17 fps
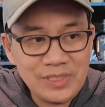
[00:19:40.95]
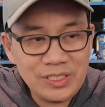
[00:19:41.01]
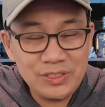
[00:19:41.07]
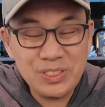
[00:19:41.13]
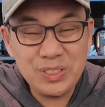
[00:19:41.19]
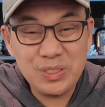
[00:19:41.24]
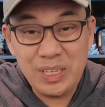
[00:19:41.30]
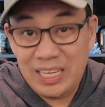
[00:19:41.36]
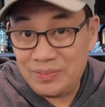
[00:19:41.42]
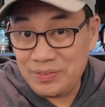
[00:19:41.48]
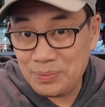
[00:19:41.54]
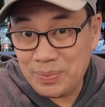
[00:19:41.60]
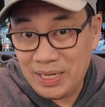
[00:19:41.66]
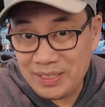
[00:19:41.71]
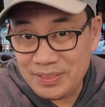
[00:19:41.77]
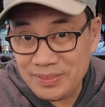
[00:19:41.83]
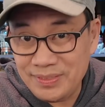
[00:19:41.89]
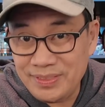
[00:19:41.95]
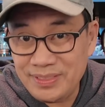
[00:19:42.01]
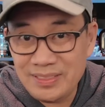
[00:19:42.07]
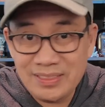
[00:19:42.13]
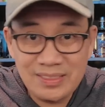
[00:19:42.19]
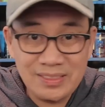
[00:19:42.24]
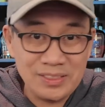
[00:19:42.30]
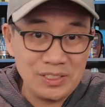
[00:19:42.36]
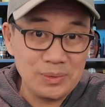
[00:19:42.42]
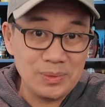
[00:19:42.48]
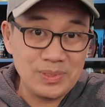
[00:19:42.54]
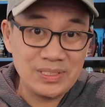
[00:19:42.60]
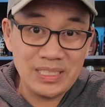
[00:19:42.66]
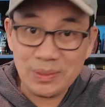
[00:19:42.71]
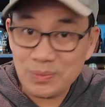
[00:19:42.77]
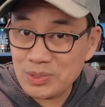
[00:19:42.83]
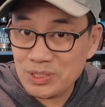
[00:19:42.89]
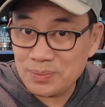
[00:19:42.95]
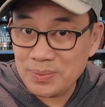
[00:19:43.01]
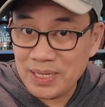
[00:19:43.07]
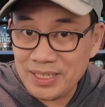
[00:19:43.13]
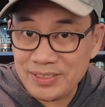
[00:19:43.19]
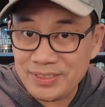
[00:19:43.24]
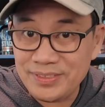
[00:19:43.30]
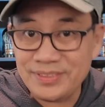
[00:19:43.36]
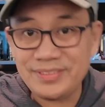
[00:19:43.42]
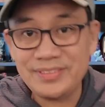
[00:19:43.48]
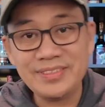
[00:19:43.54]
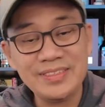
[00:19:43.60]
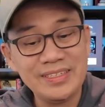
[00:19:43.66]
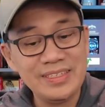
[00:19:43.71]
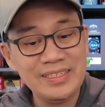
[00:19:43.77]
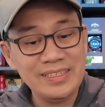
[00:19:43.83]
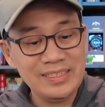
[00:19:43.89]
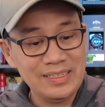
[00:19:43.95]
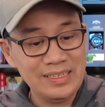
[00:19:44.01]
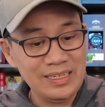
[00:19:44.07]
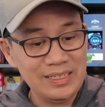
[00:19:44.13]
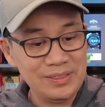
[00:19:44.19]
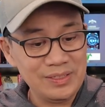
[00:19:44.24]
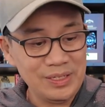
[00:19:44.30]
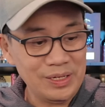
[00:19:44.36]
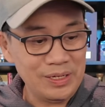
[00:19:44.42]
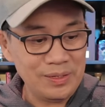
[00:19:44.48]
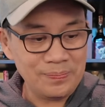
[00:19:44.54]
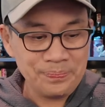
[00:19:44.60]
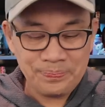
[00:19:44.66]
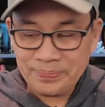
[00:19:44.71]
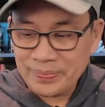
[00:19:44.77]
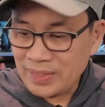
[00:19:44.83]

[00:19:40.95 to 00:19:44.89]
you still have your bottles, you're almost done with your bottles. I don't know.